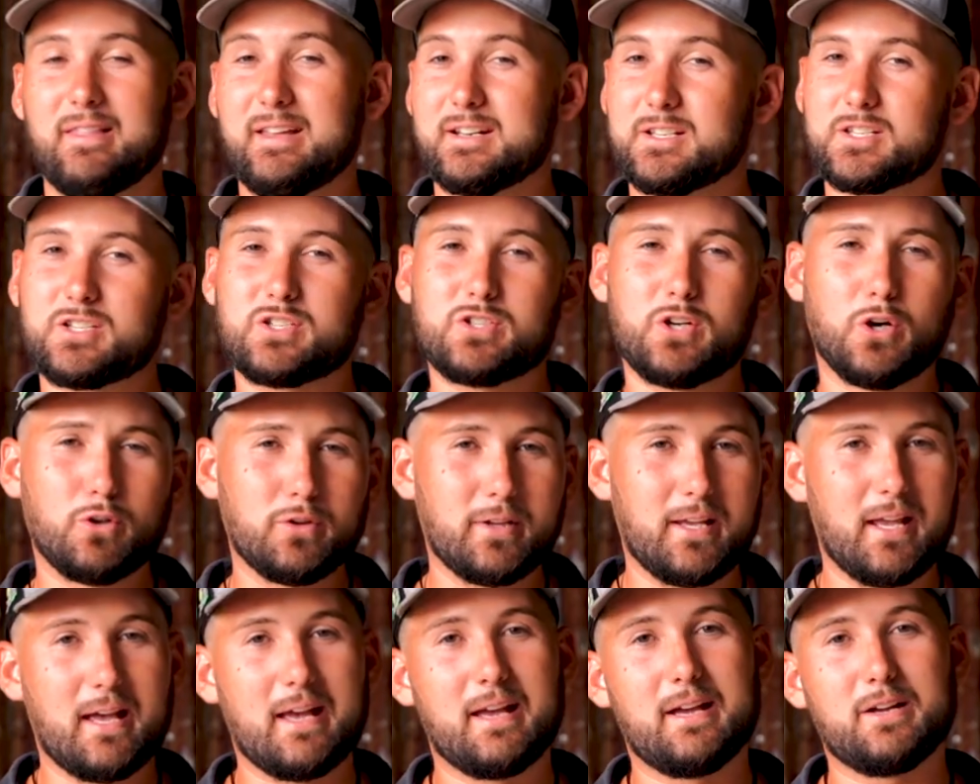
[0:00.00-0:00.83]
that is
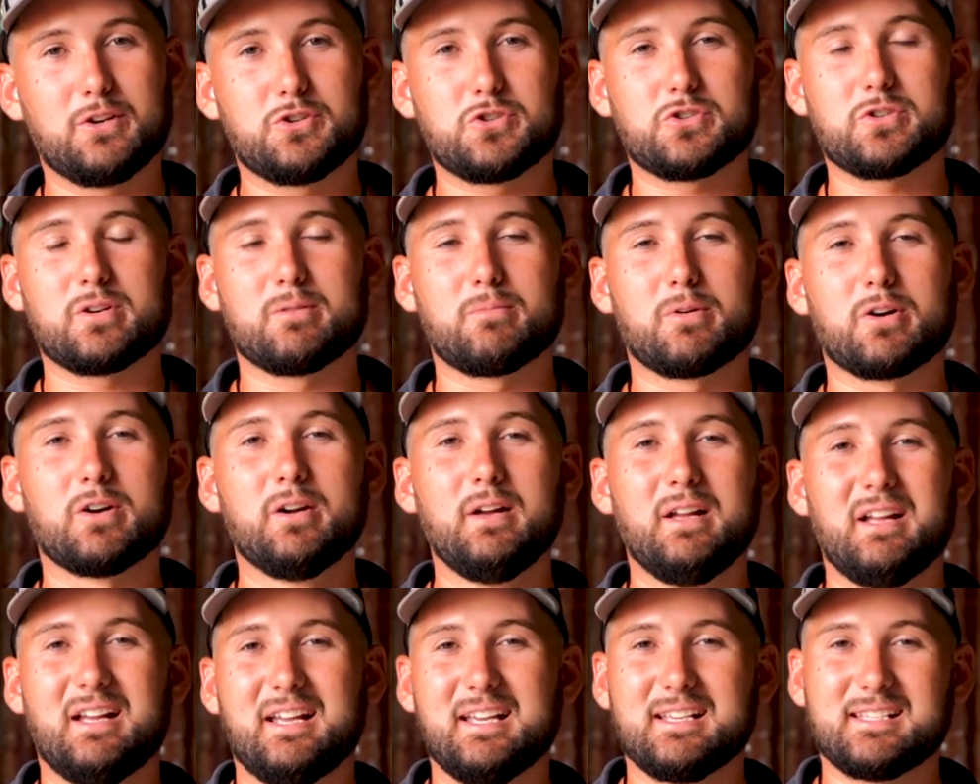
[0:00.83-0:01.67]
solely a hedge trimmer
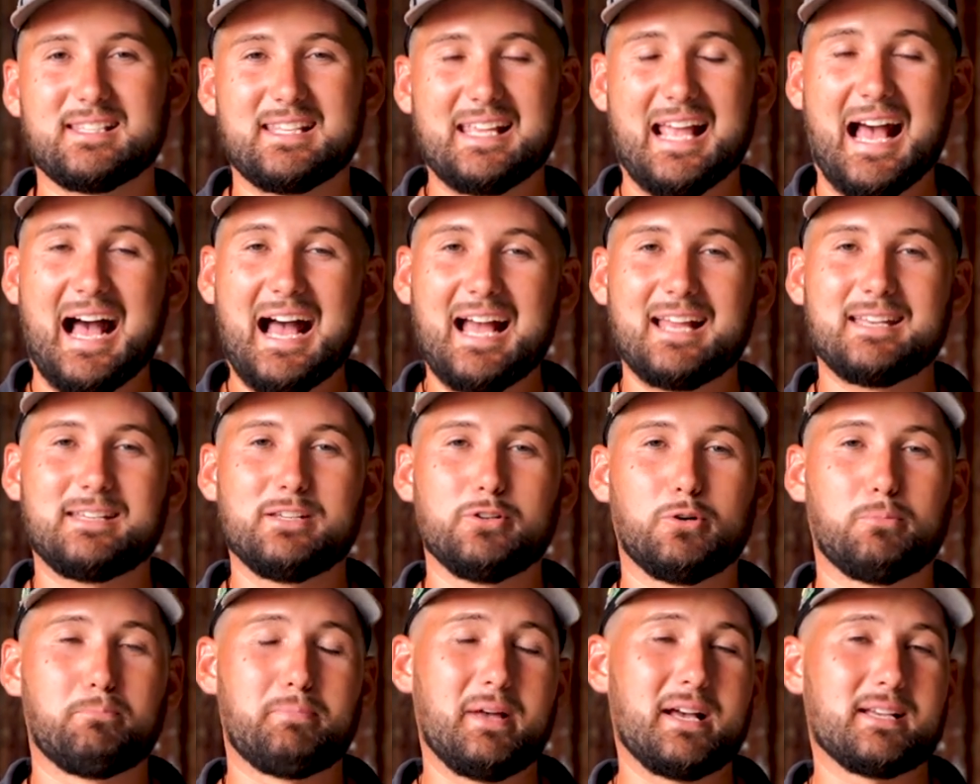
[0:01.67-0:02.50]
is the
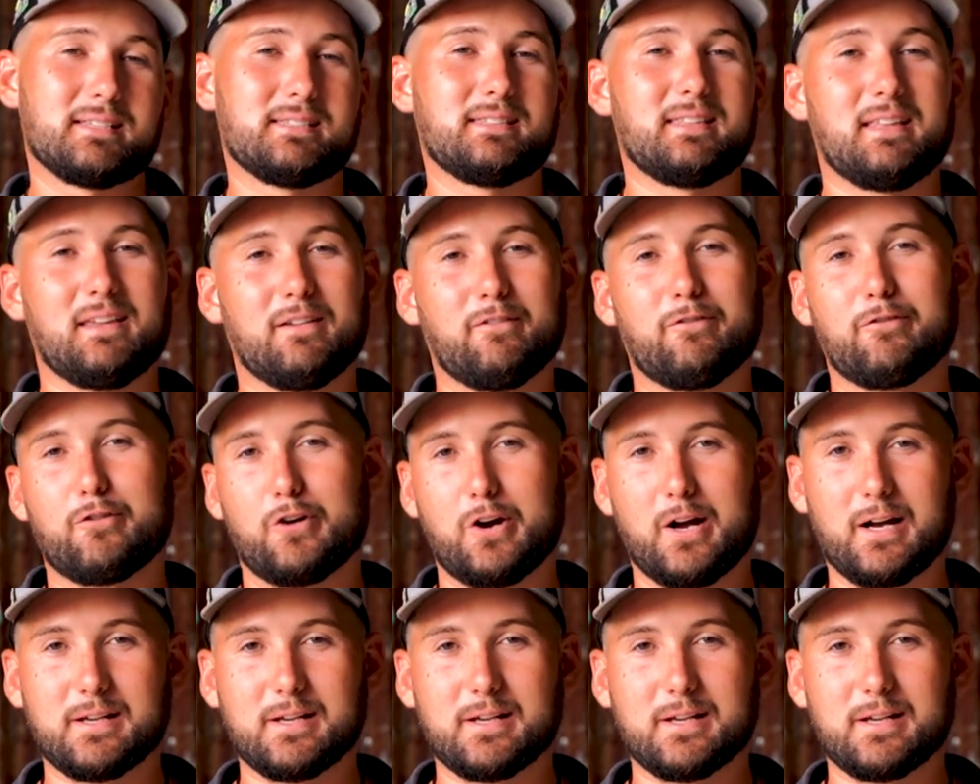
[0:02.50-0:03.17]
ideal best thing for